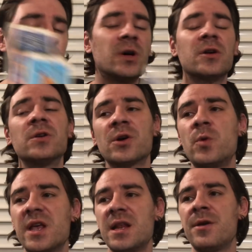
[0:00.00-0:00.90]
You are going to
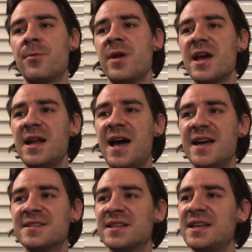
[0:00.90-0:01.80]
quickly
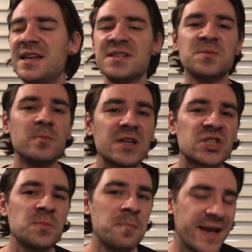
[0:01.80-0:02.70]
realize that it is
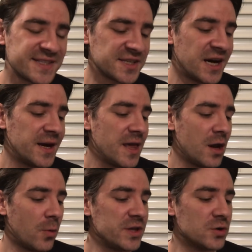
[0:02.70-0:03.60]
much better
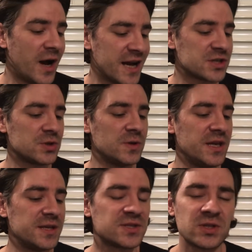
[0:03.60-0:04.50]
when you
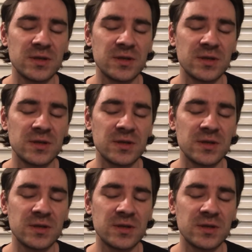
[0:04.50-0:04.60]
actually